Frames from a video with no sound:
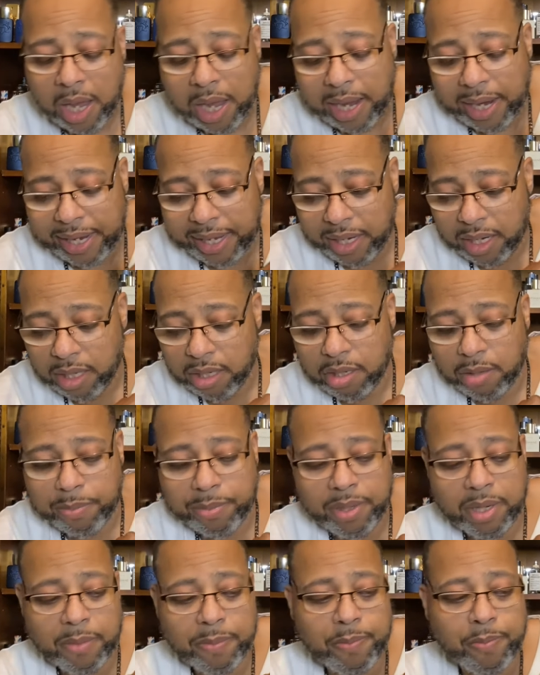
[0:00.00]
I get a little
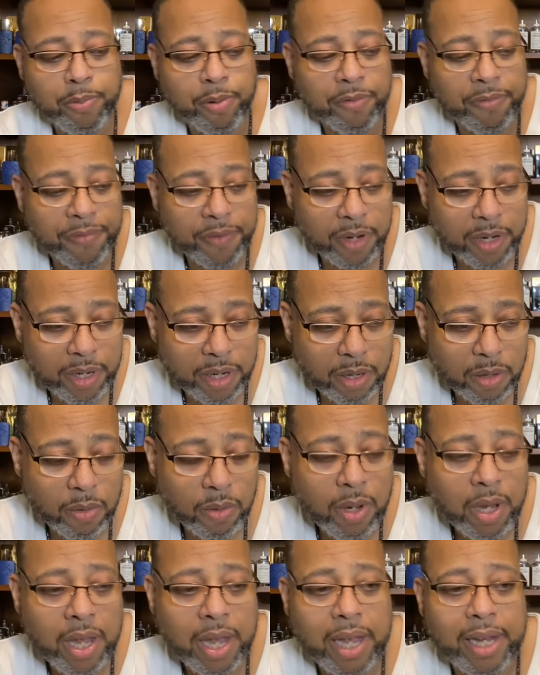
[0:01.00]
bit of Profundo.
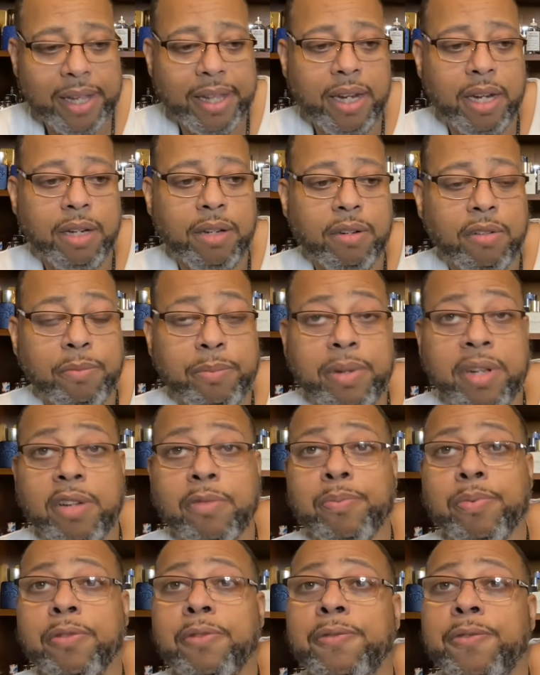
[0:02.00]
I get a little bit
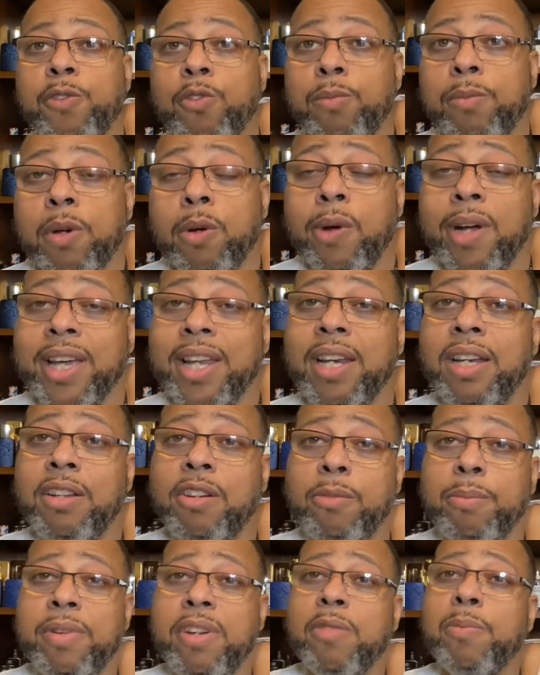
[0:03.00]
of Profumo. I get a
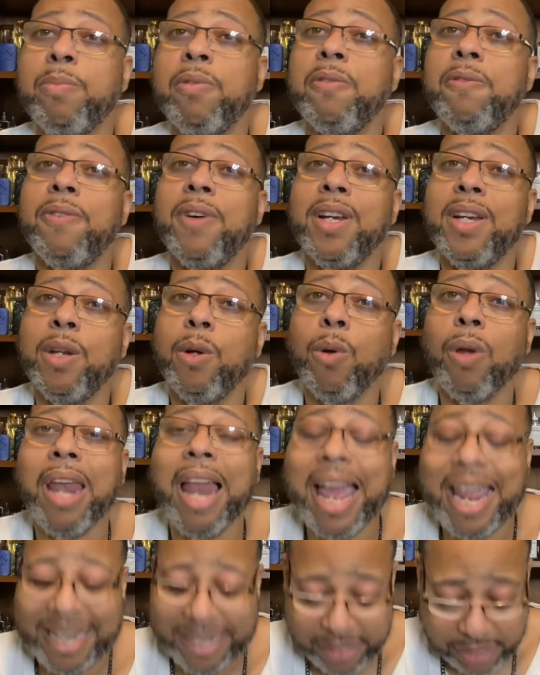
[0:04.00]
little bit of Profundo
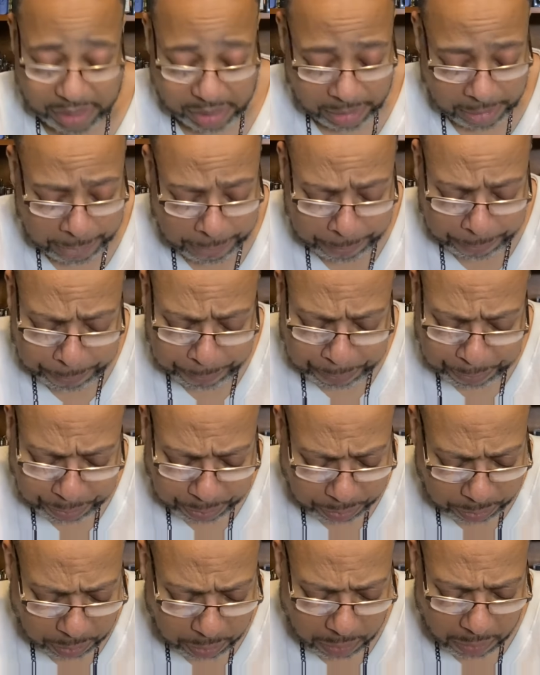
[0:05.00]
Lights.
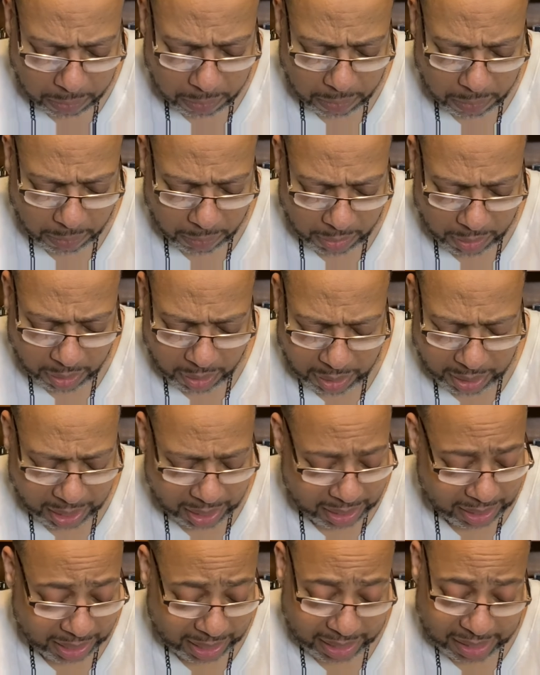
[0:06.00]

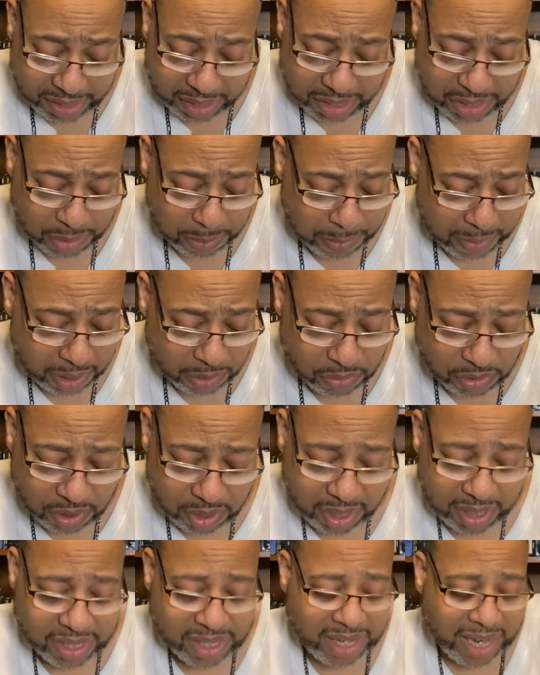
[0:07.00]
And it just smells
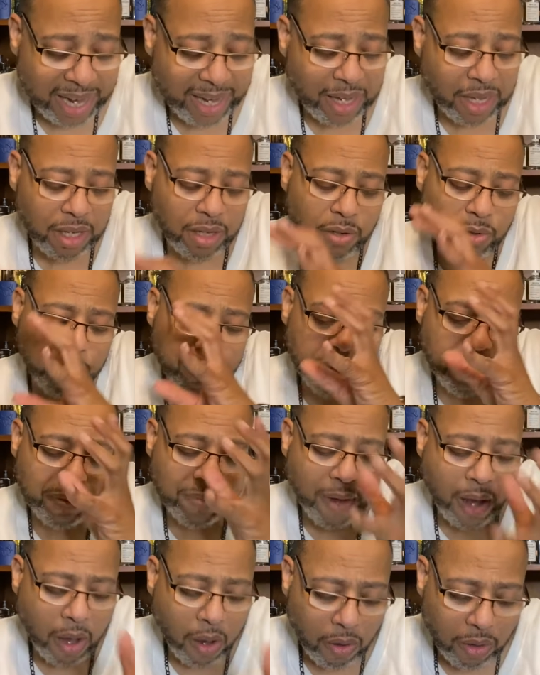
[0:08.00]
good. It's like a little bit
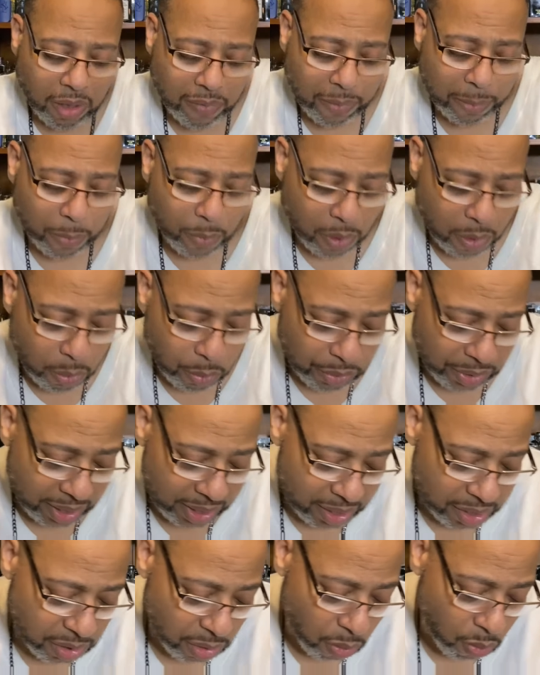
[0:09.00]
of all of them rolled
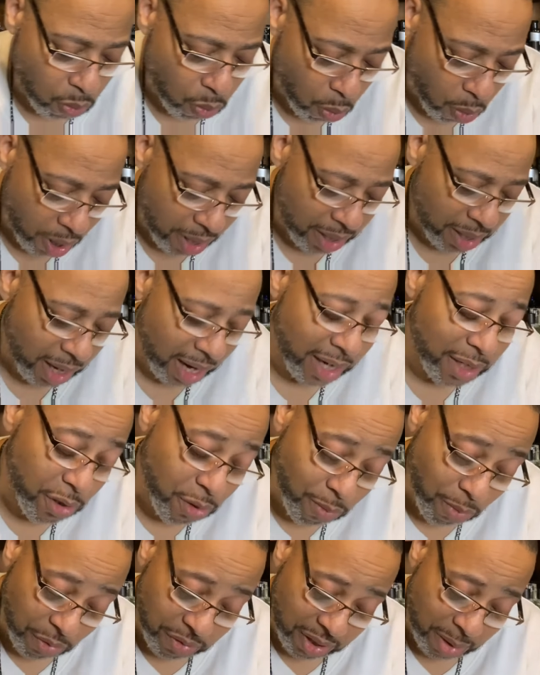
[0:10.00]
into one. I
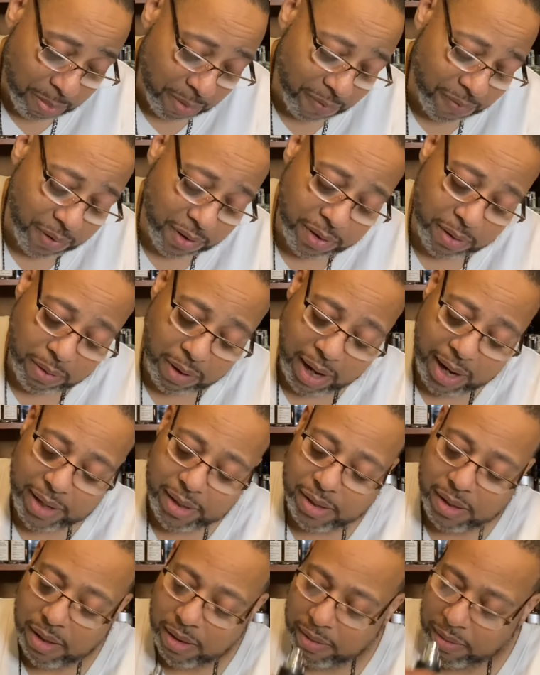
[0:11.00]
do want that Profundo
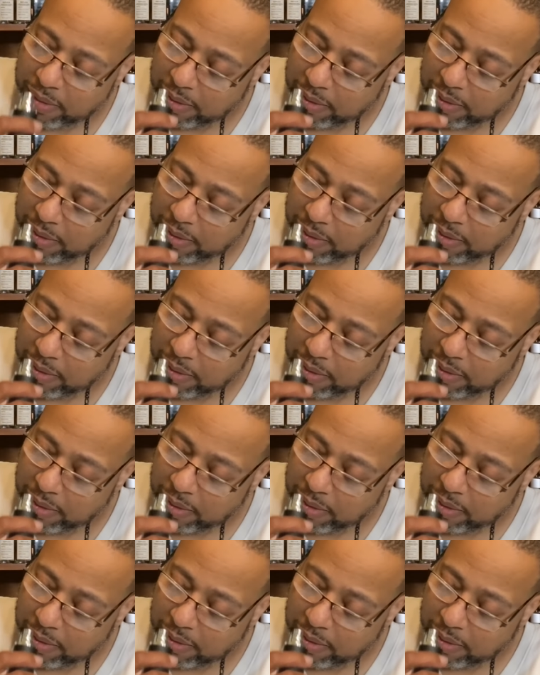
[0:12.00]
Lights, though.